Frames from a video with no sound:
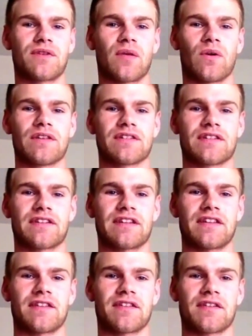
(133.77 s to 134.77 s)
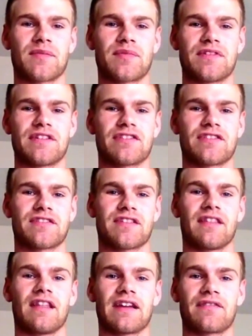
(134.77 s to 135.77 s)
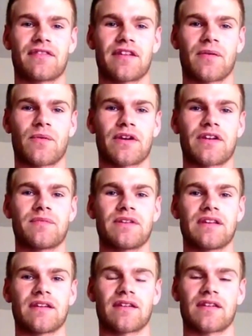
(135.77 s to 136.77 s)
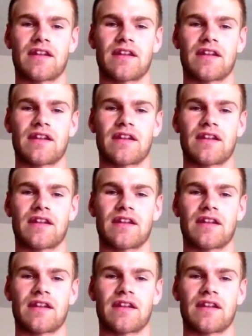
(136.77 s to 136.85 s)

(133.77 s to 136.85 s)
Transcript: I wasn't in the positions in life that I wanted to be in,